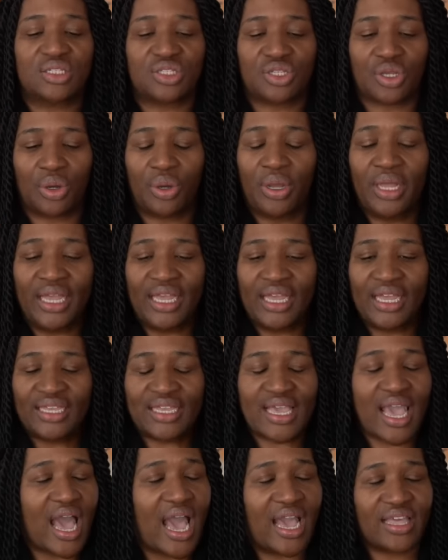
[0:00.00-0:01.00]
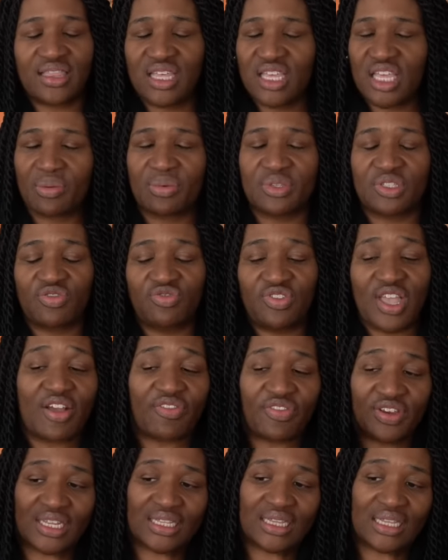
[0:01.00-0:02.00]
So yeah, I think it was
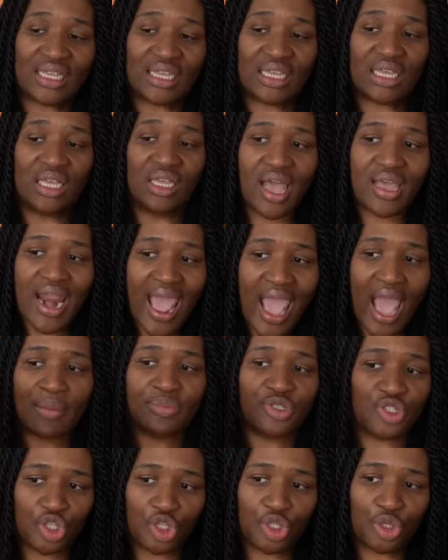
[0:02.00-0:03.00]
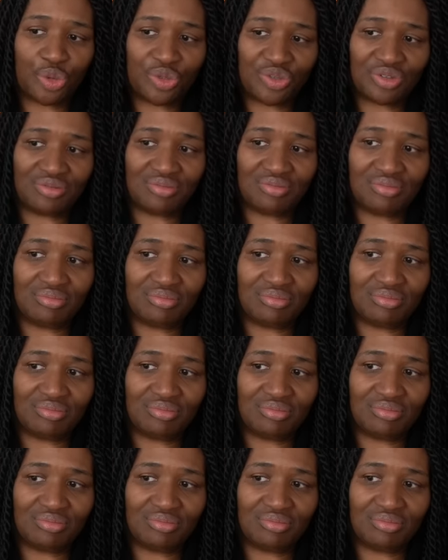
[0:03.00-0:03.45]
definitely an absolute